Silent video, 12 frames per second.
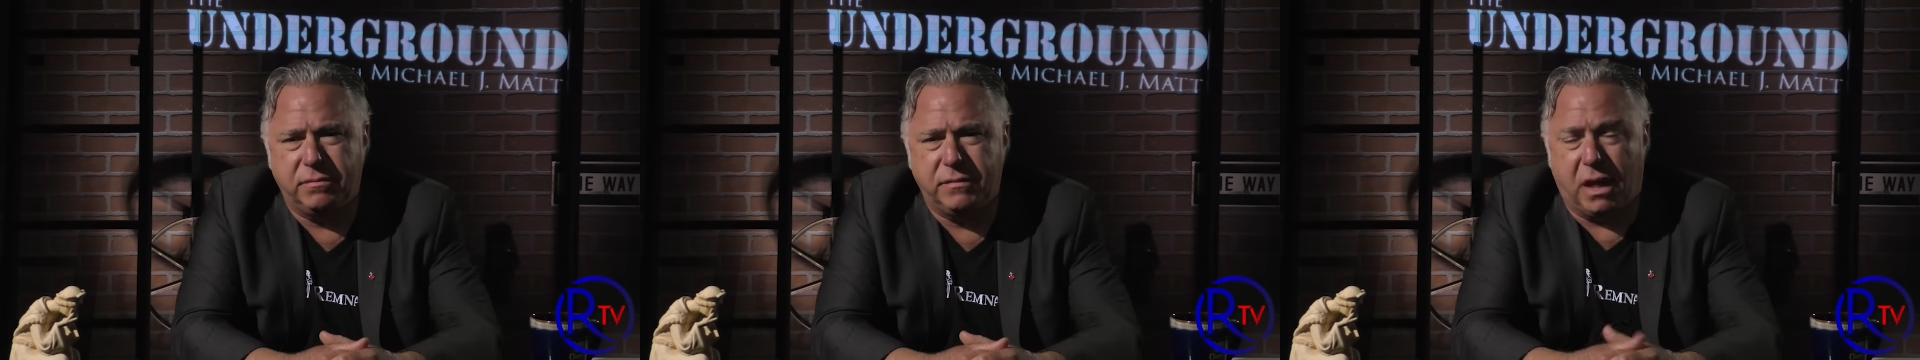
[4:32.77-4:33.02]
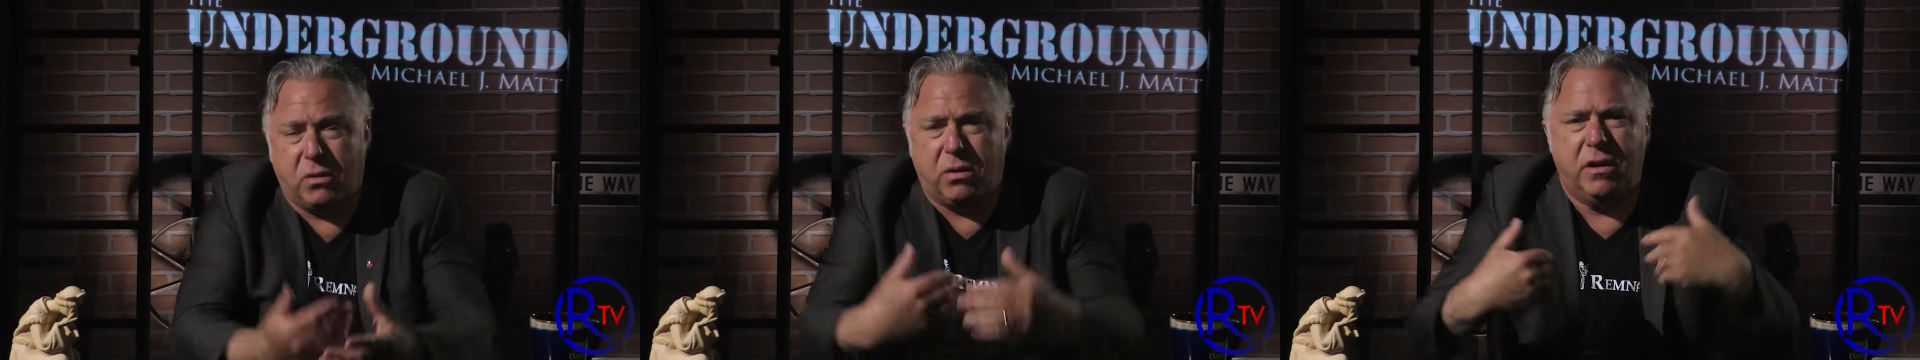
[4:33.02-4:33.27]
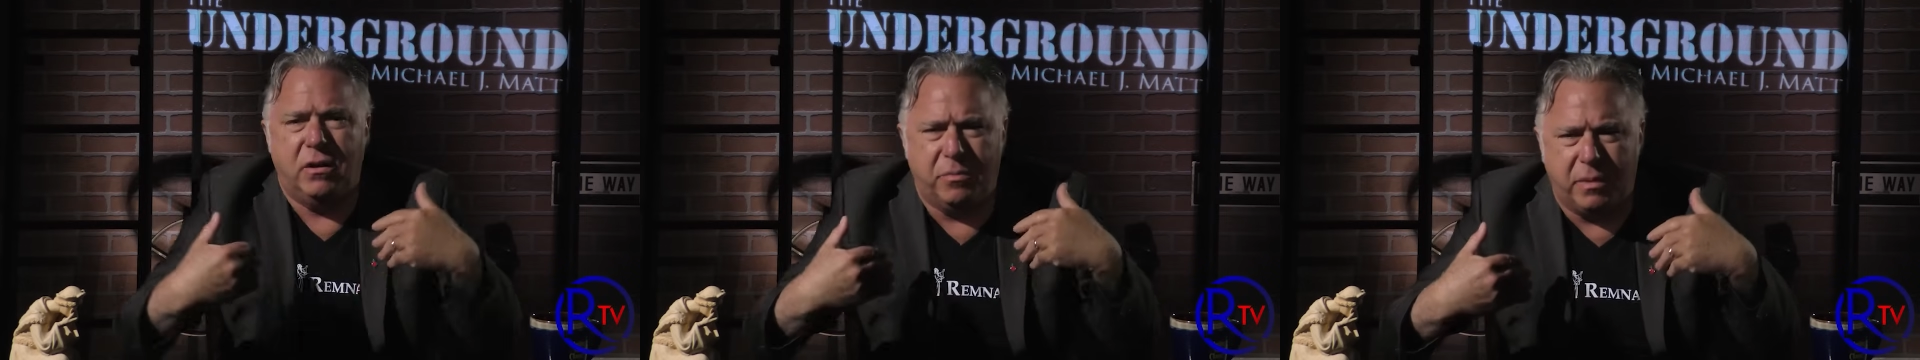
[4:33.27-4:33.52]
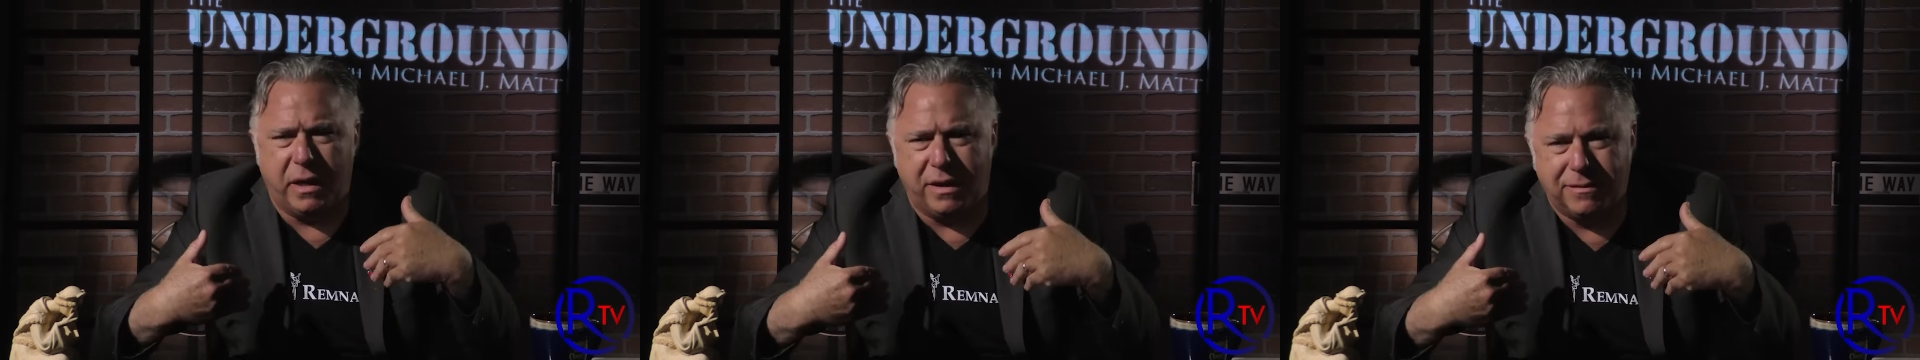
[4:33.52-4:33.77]
Not according to
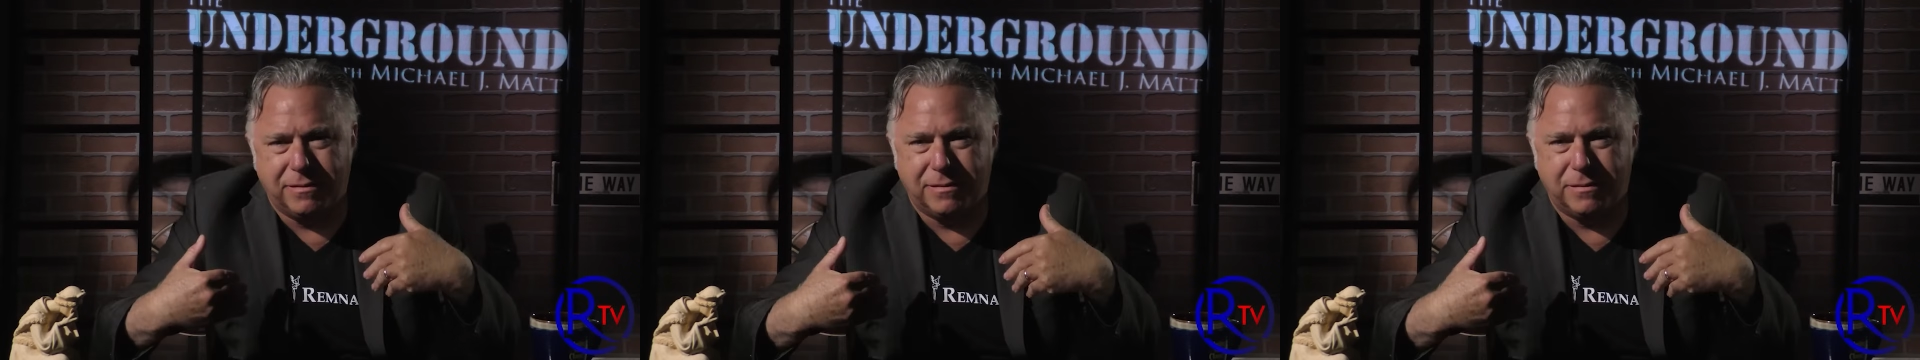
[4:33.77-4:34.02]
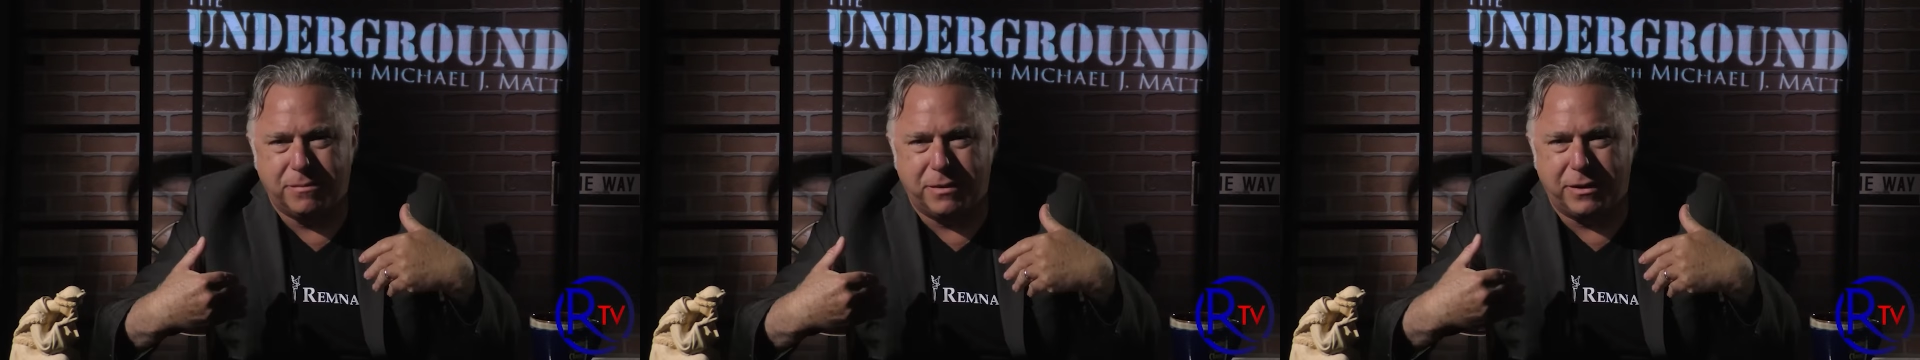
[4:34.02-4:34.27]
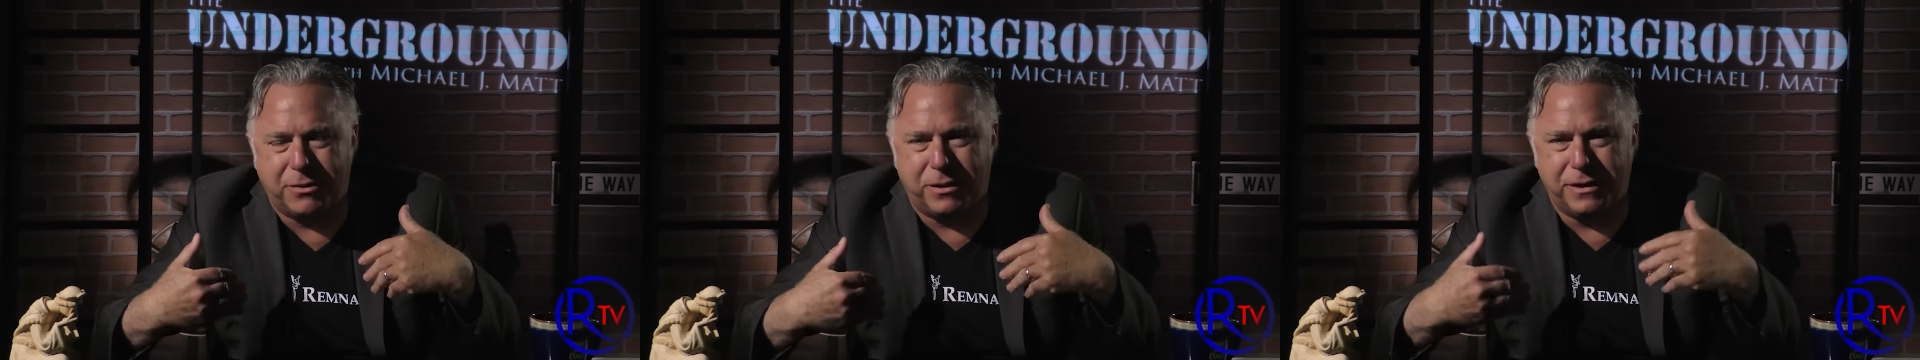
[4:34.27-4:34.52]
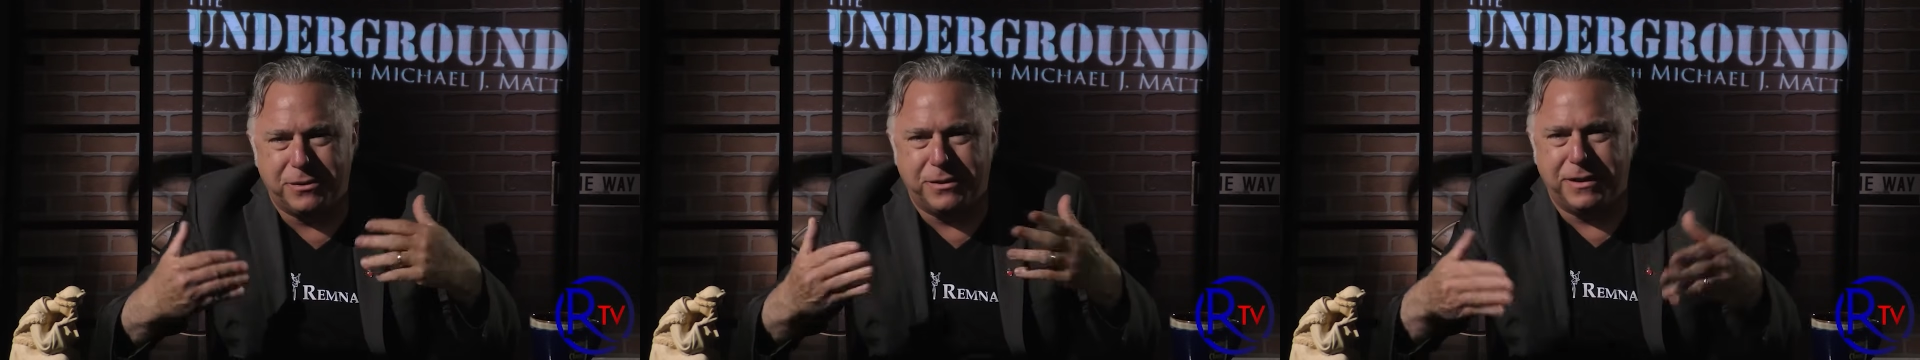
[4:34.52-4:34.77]
me, but
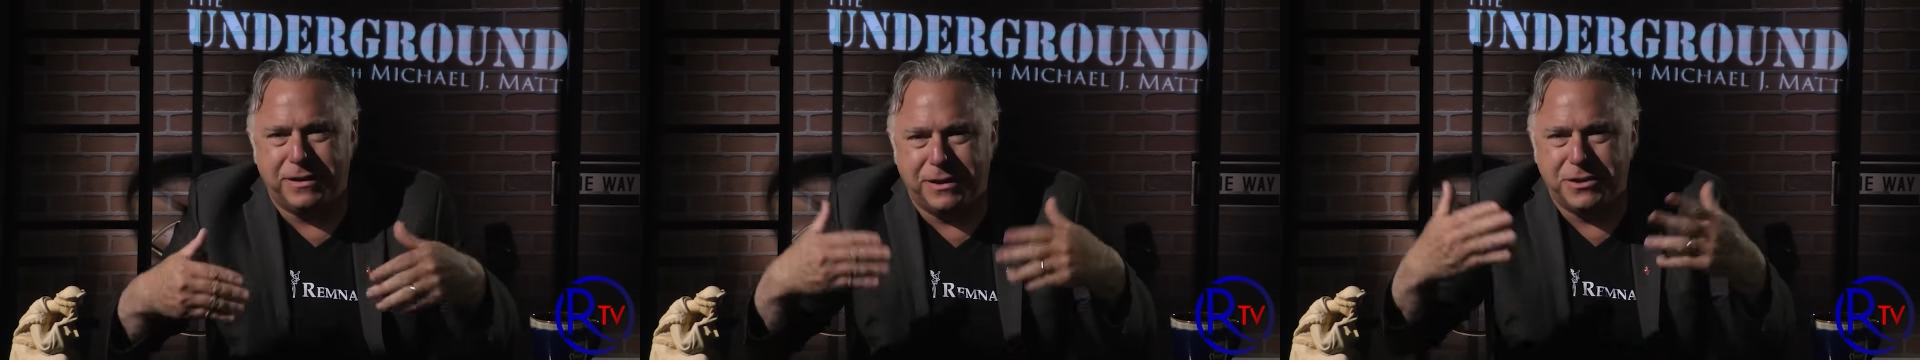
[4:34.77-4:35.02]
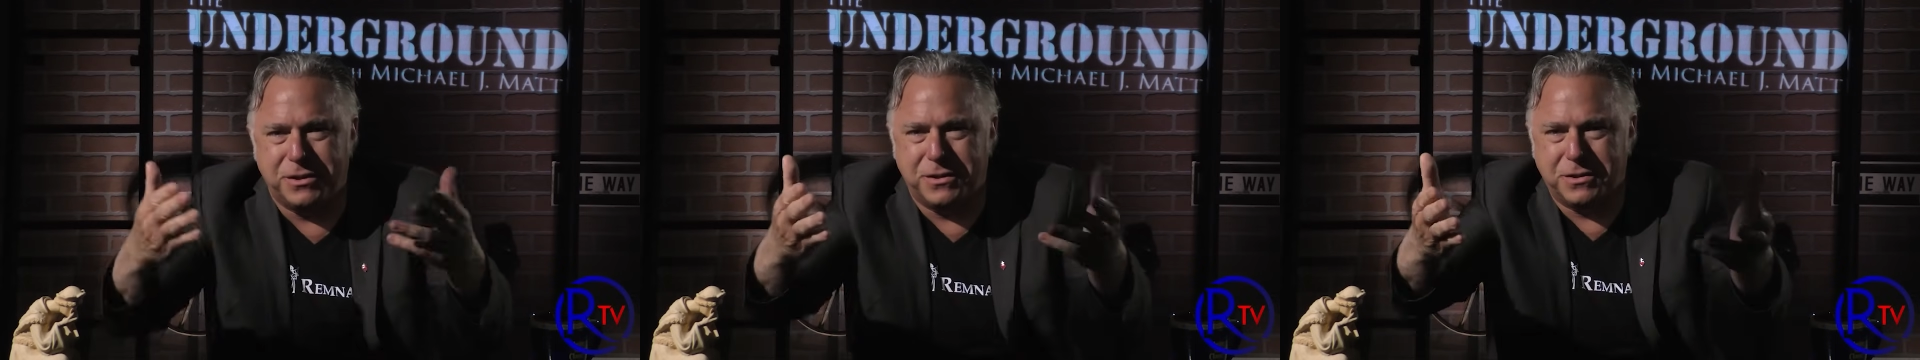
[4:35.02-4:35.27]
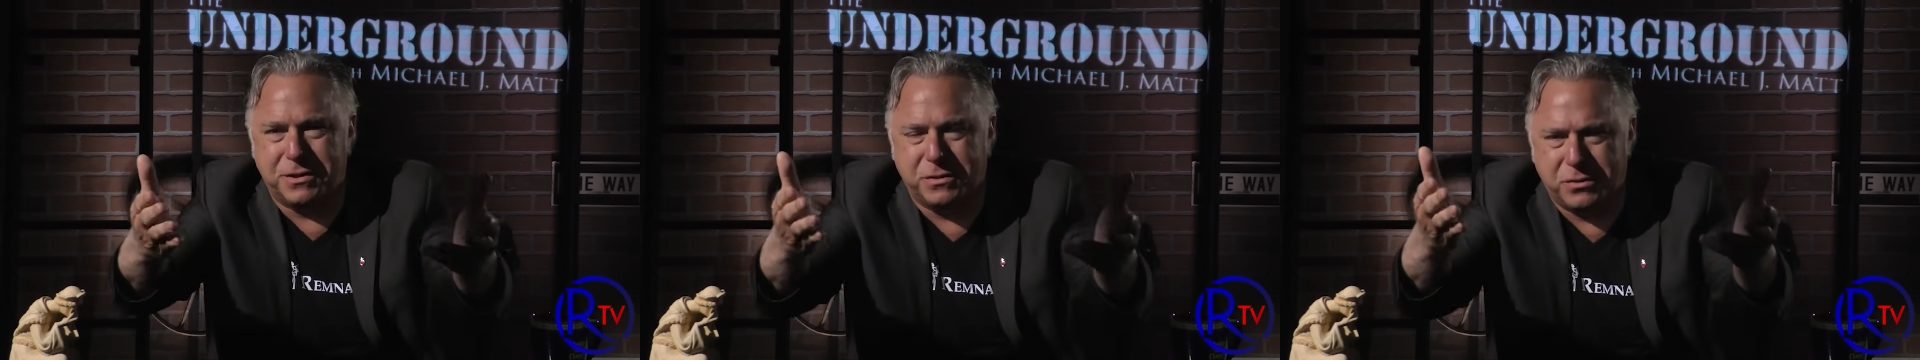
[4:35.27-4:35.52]
according to the indigenous